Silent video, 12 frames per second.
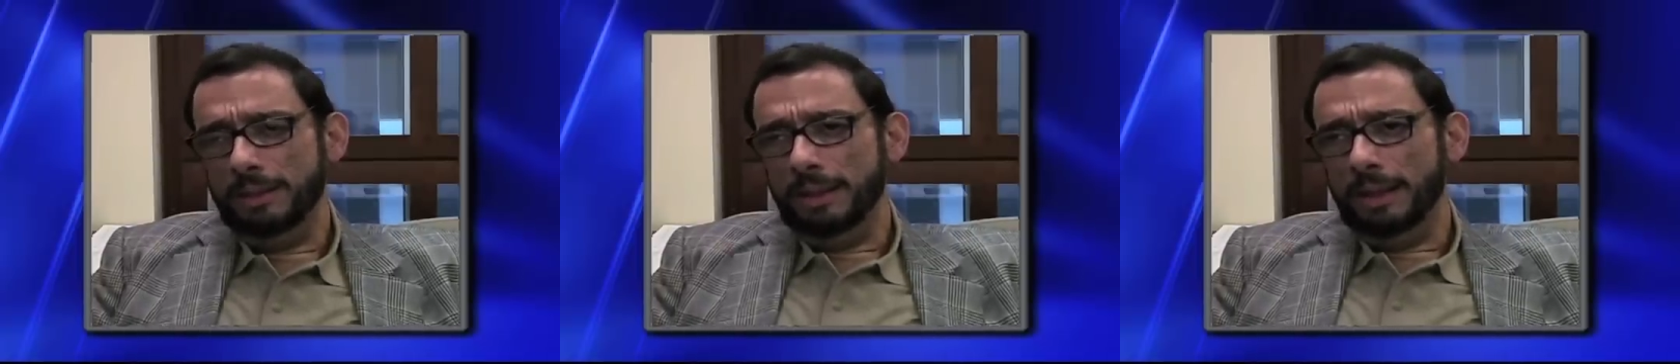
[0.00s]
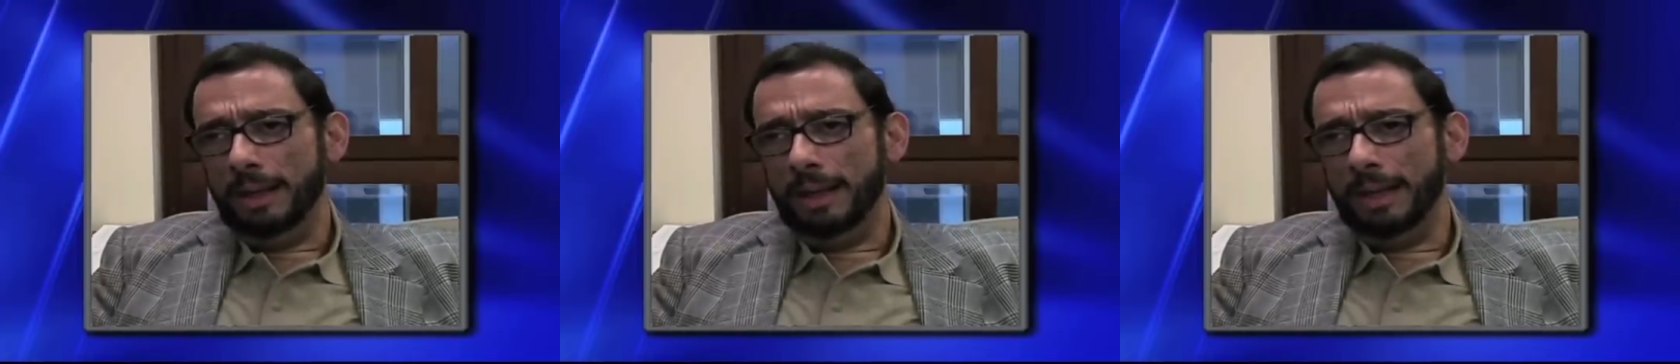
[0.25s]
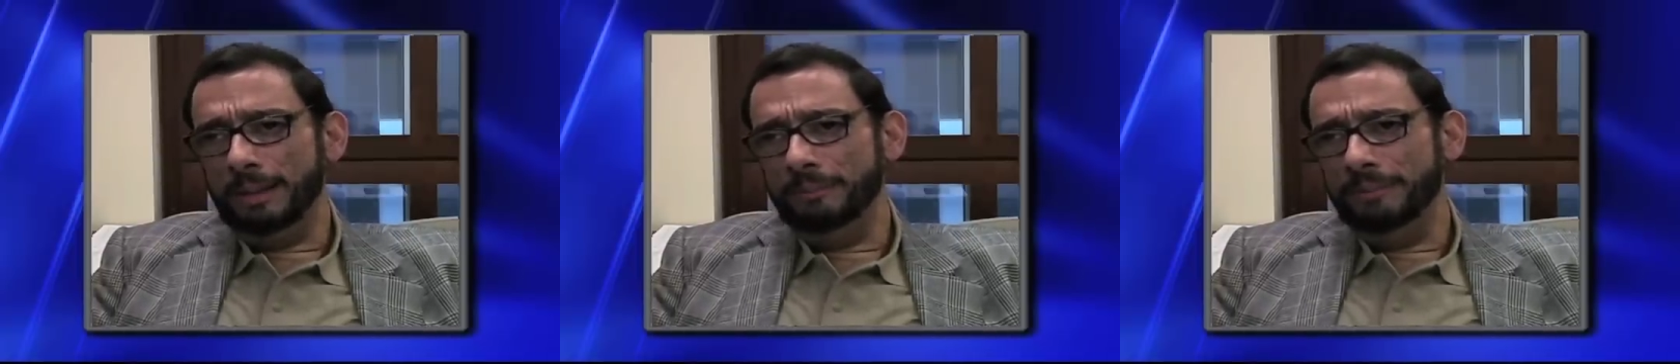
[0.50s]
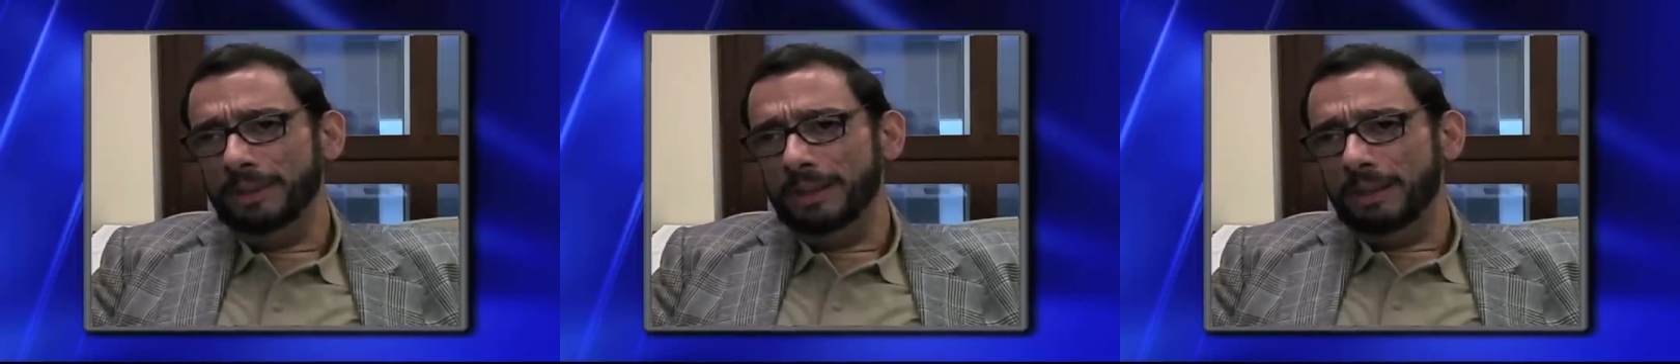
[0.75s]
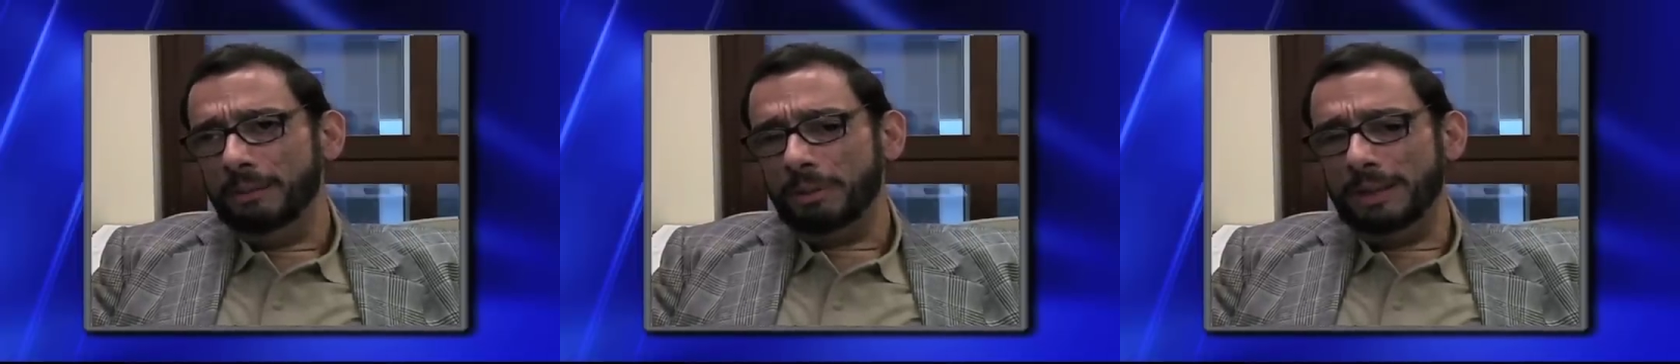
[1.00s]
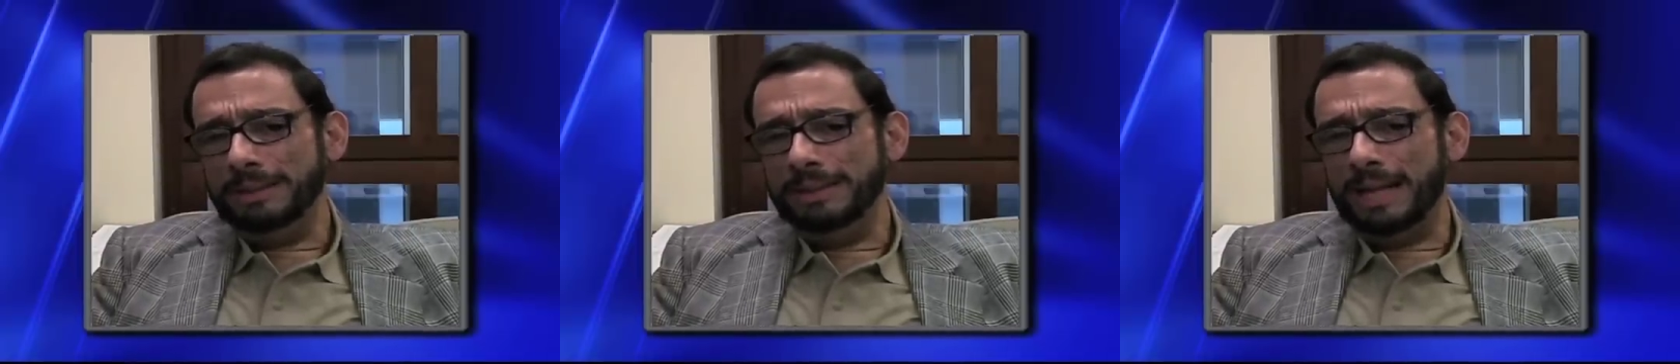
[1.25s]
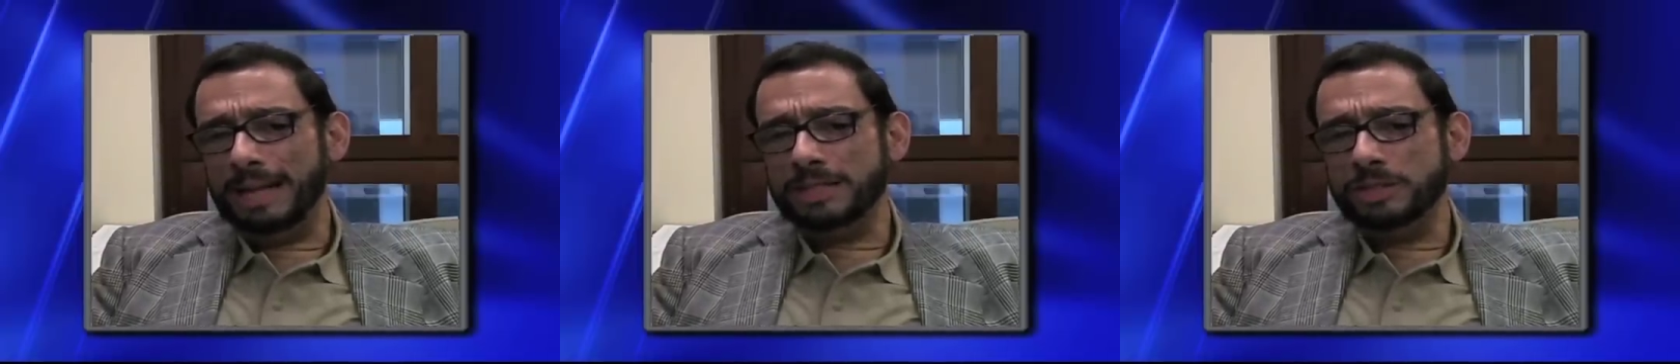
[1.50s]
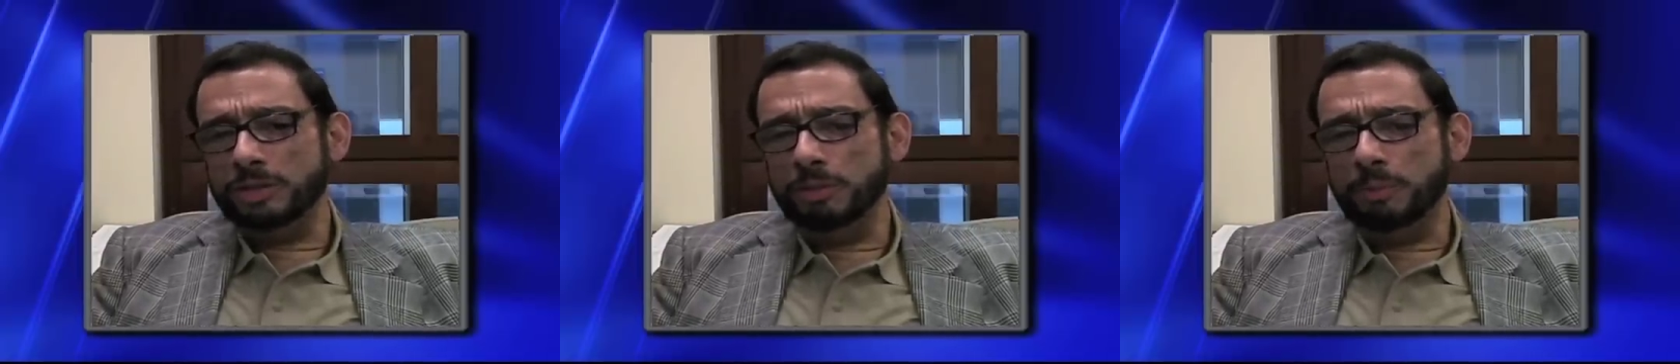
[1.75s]
Probably
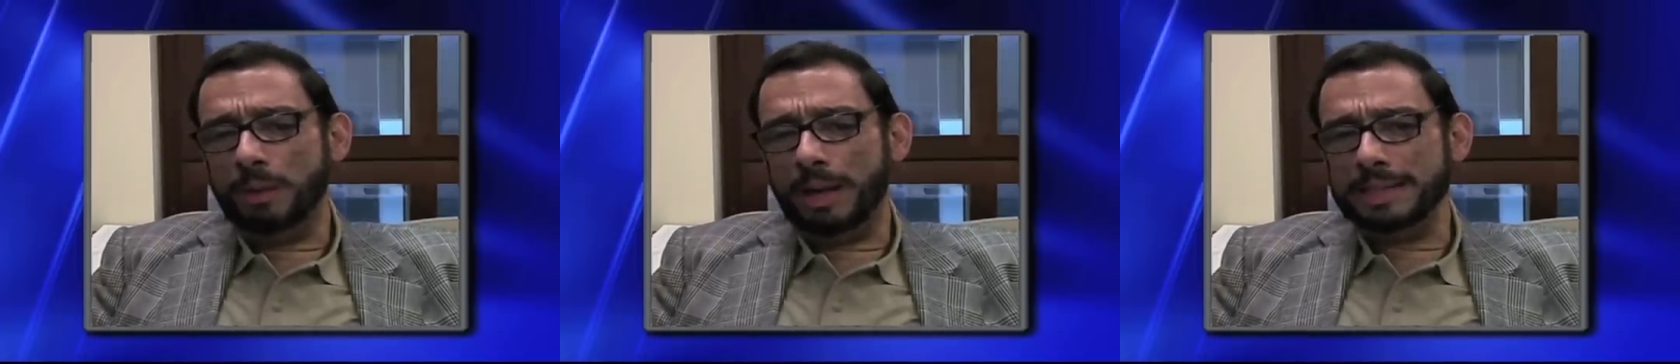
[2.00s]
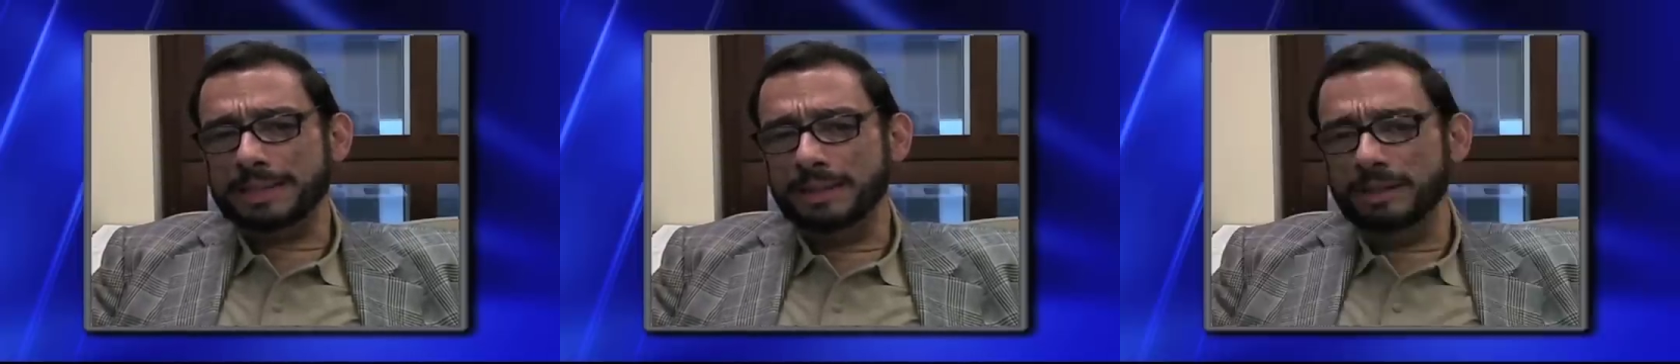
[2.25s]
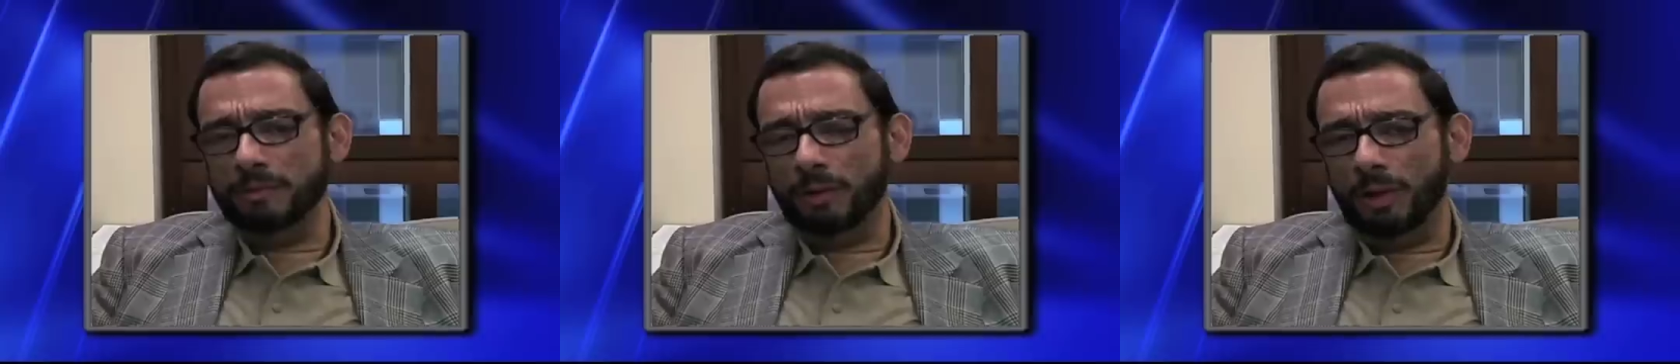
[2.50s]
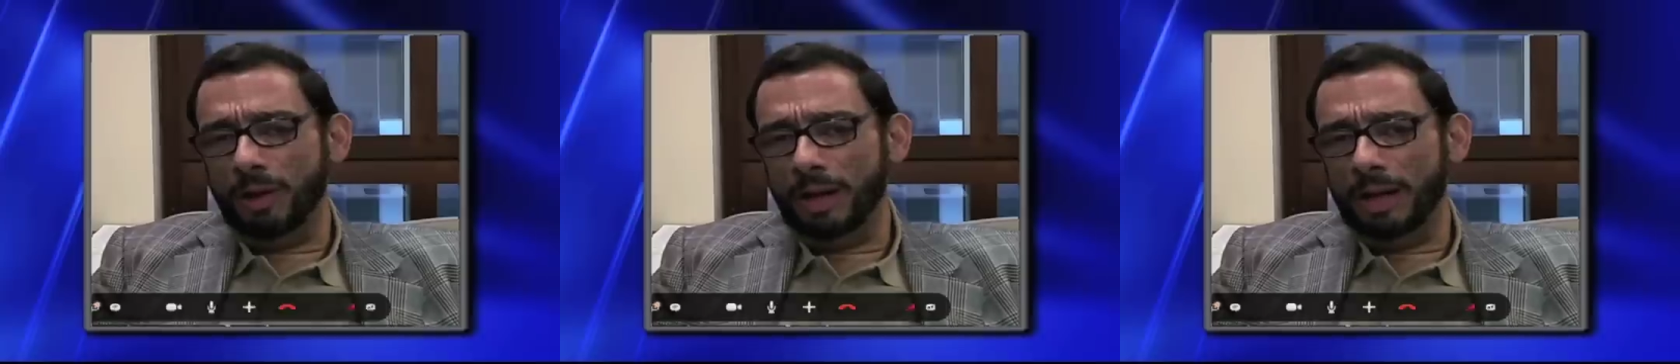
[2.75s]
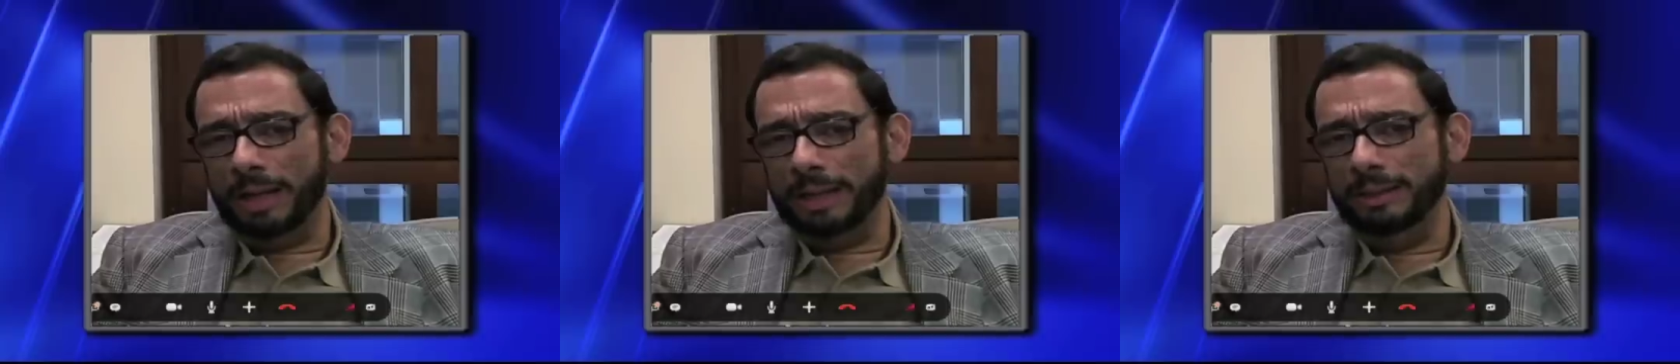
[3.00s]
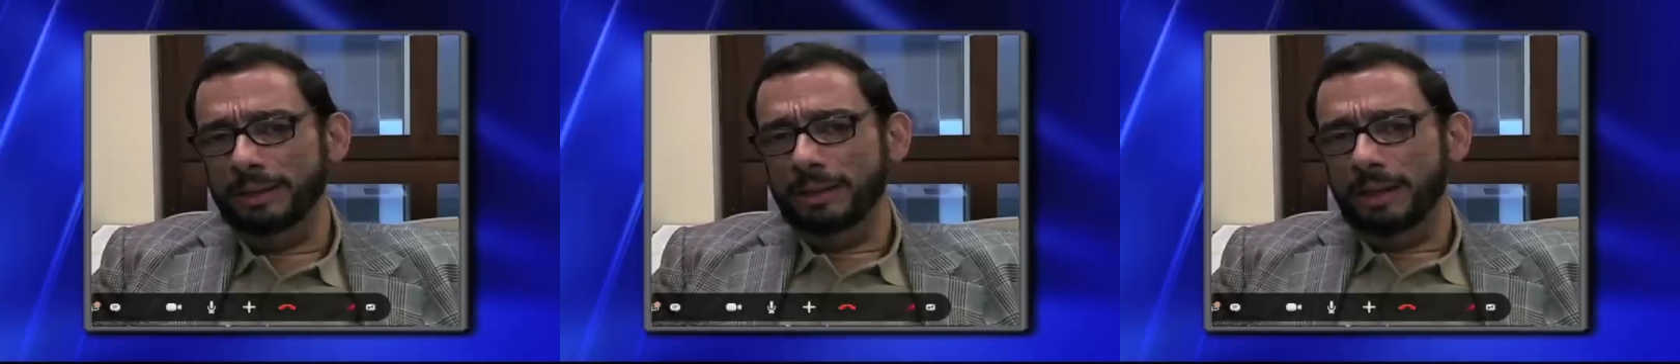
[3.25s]
not too positive on